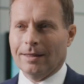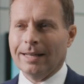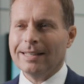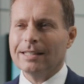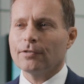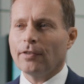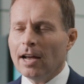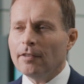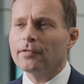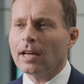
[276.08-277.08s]
That is
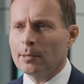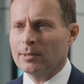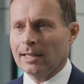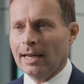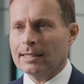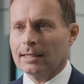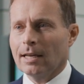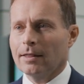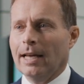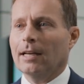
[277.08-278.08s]
five times less
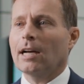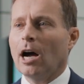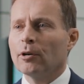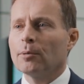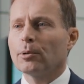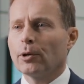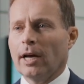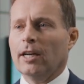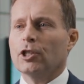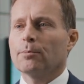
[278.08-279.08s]
than current
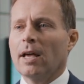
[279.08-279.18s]
production